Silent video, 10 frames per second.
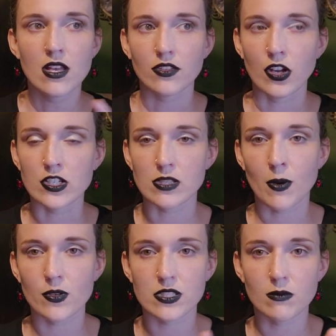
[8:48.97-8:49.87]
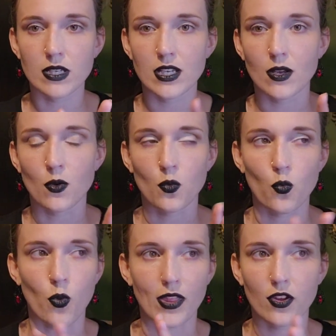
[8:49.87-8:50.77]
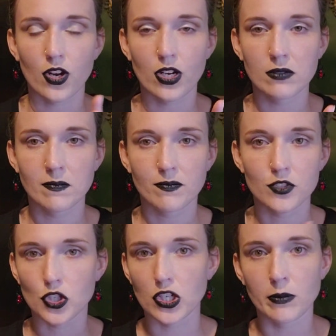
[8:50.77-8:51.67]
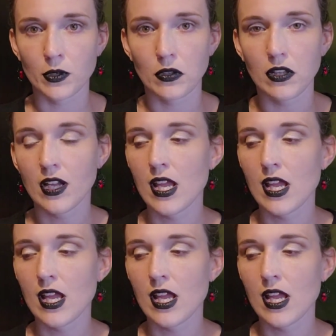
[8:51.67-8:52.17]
they're supposed to be weather durable.